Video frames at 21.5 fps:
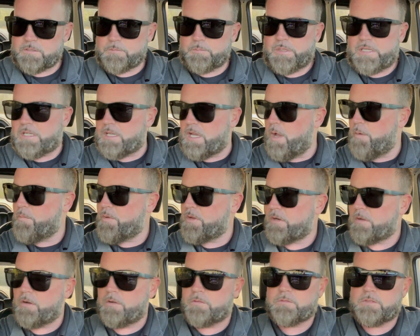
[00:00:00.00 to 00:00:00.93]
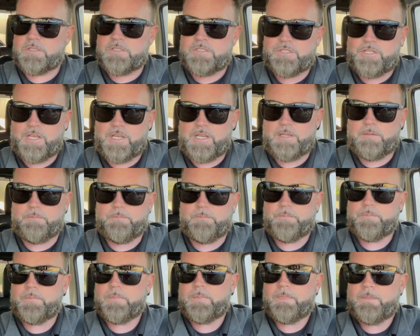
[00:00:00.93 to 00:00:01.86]
to be coming on the Jeep.
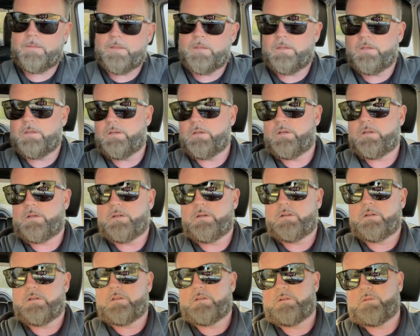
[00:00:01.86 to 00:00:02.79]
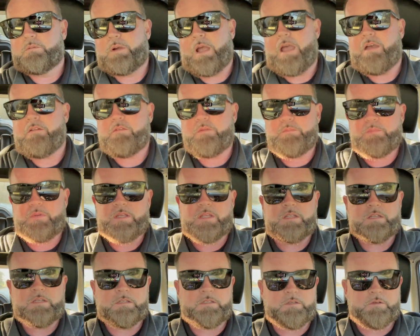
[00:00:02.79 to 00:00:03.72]
We haven't
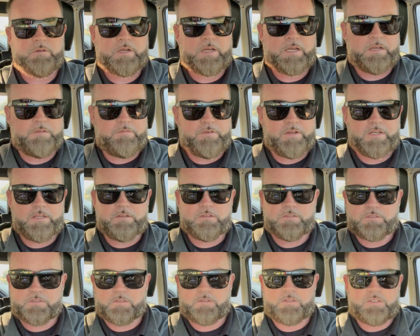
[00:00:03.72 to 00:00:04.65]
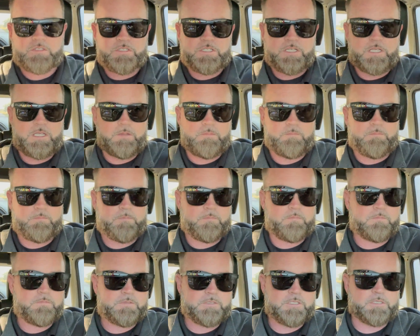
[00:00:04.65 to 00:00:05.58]
been doing any videos on the Jeep
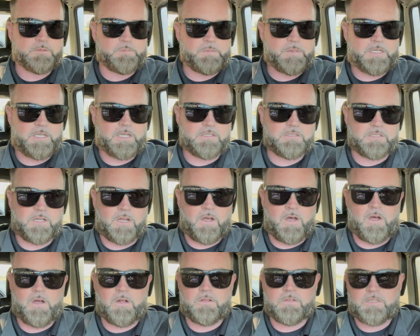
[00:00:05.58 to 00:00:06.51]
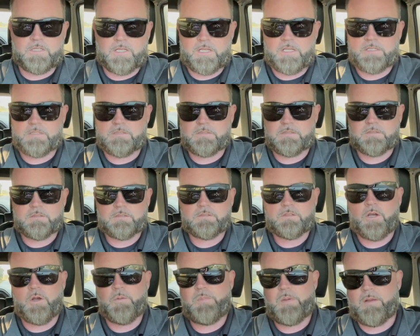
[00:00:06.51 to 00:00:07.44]
just because of the holidays.
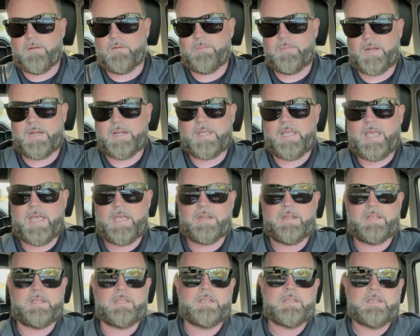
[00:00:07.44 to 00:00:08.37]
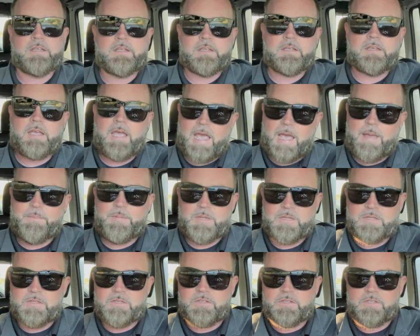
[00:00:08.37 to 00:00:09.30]
Hope everybody had a Happy
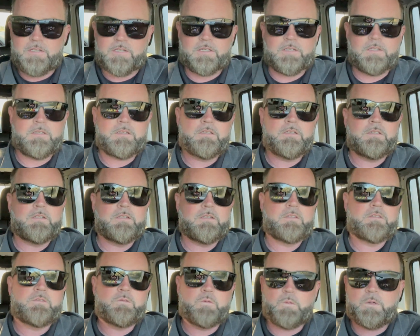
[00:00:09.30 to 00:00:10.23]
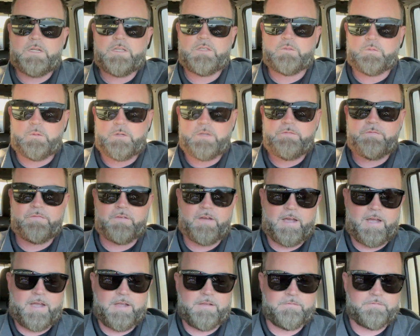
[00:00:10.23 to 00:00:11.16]
New Year,
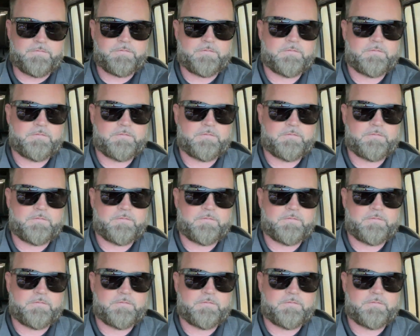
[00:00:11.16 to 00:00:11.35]
2025.